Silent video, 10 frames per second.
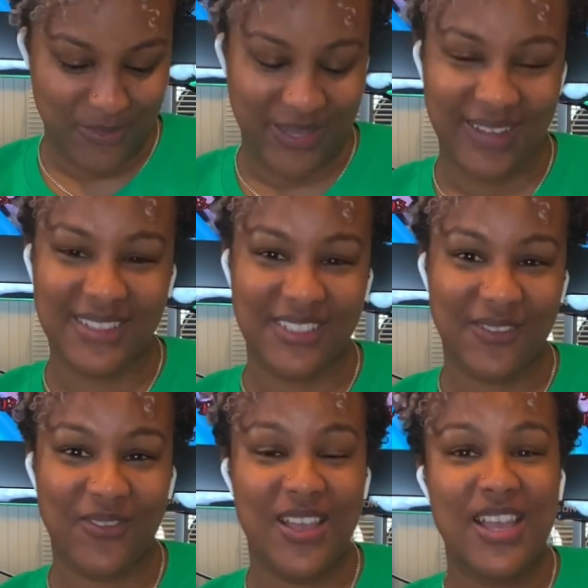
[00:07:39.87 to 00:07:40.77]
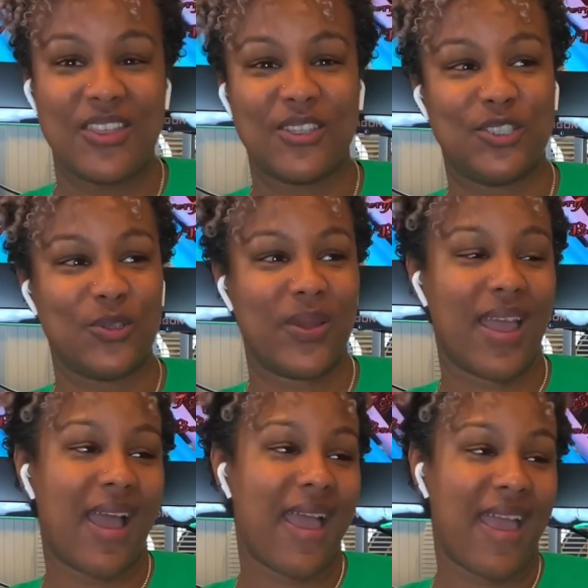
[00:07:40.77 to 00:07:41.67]
because of the joy
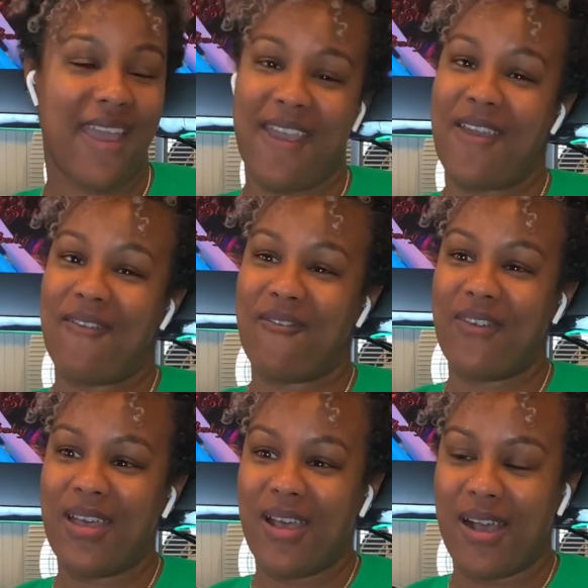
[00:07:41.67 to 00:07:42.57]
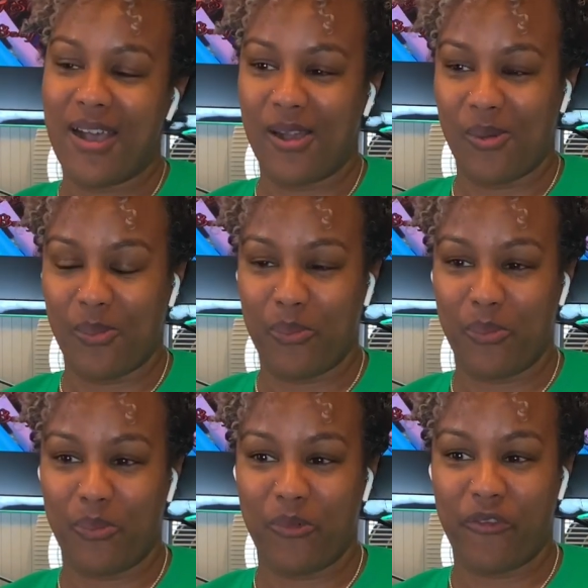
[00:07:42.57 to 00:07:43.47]
I have um,
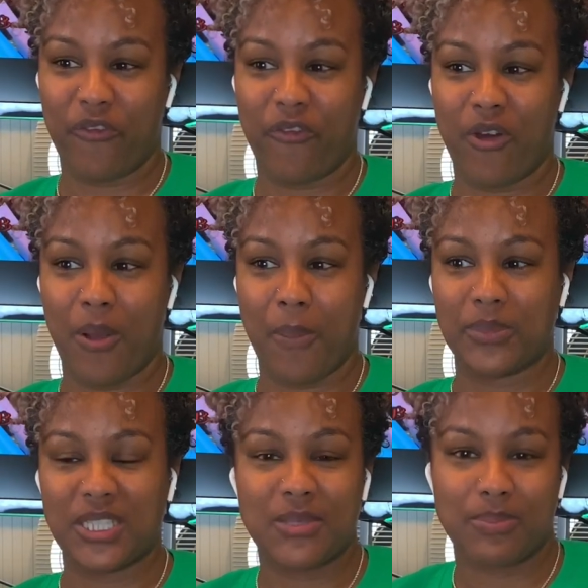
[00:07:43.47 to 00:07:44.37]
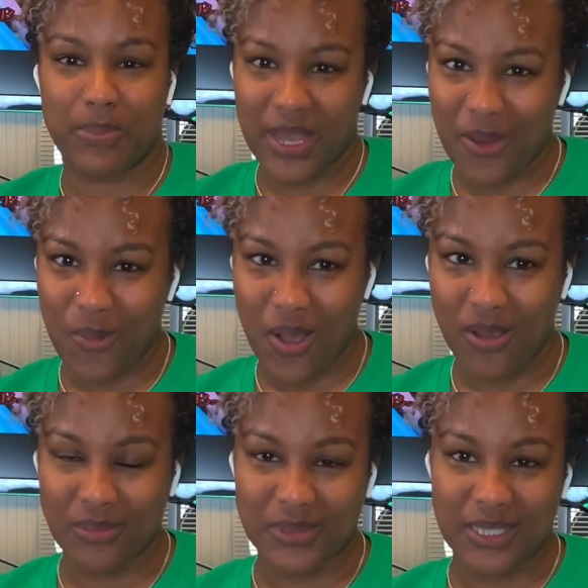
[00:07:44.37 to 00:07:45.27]
from just being
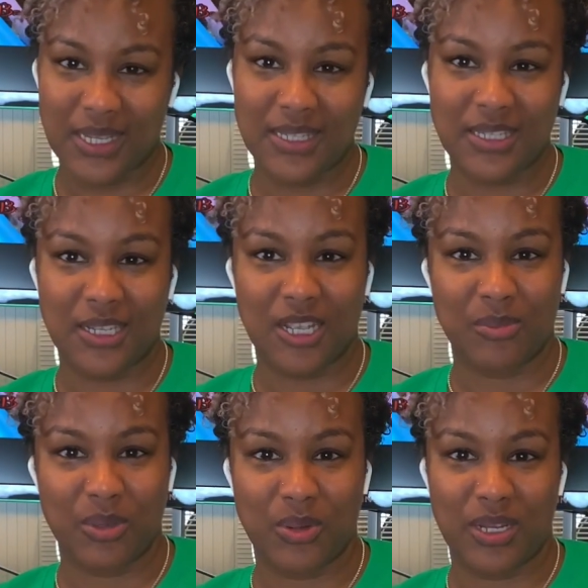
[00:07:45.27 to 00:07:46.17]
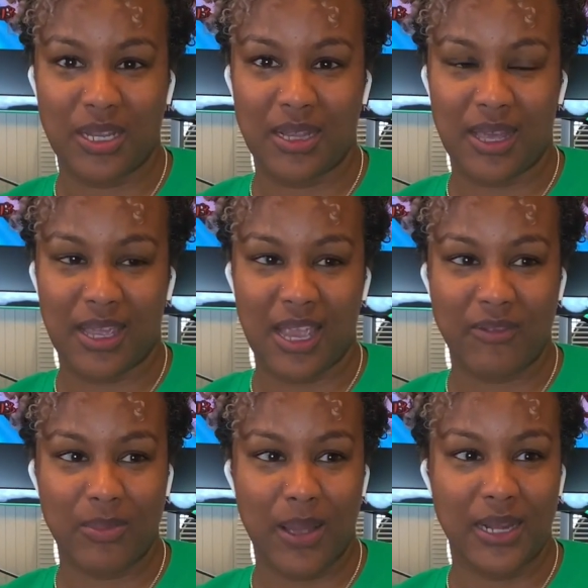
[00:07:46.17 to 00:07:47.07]
welcomed into the community. Like
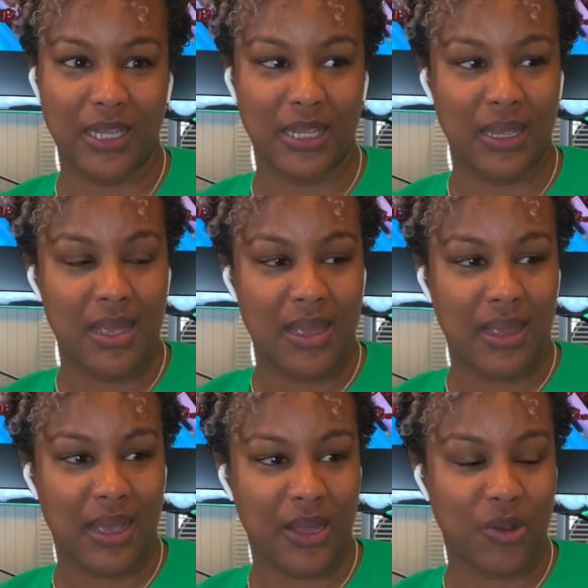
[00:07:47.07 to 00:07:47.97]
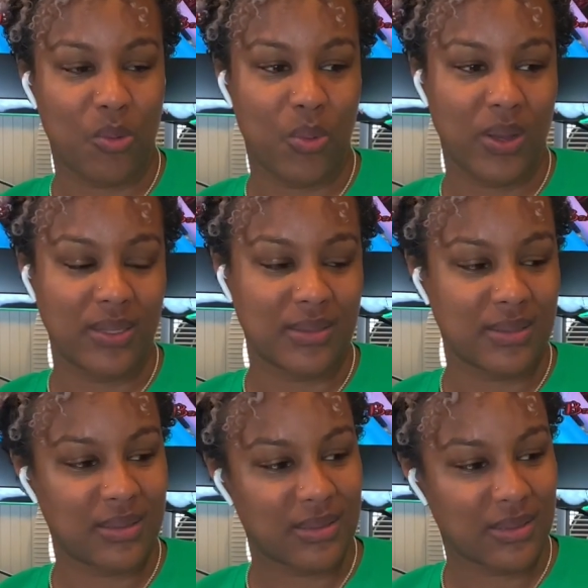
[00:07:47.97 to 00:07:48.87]
everybody kind of
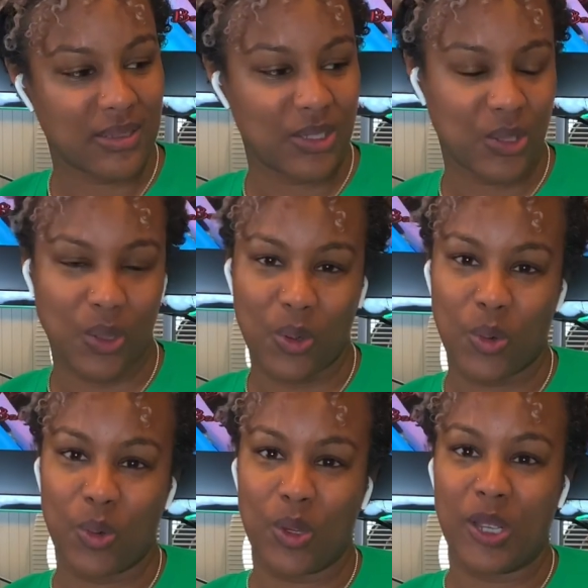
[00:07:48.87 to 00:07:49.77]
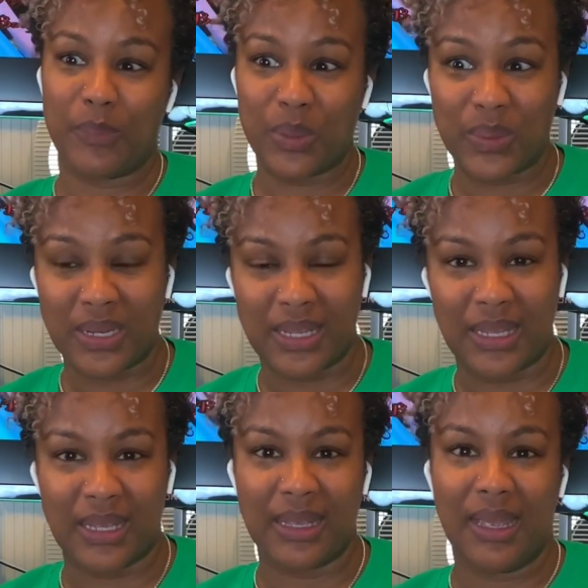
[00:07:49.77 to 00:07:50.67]
wants, you know,
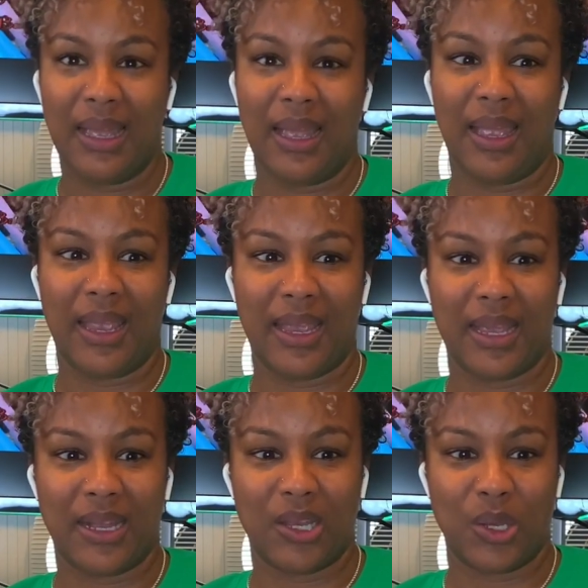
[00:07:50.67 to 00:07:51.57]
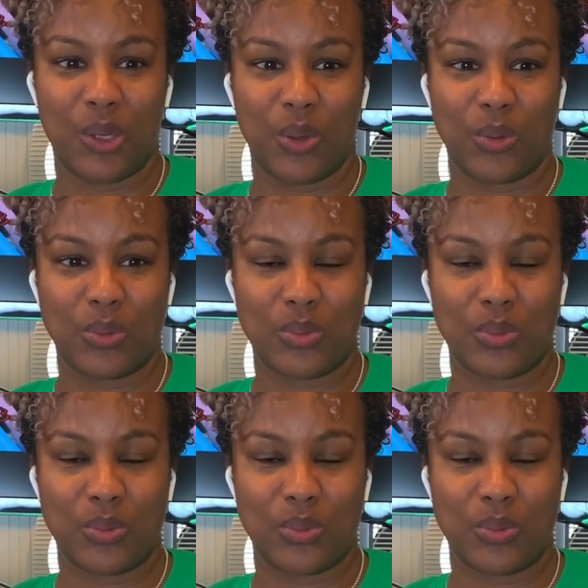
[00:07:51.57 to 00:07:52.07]
community and, you know,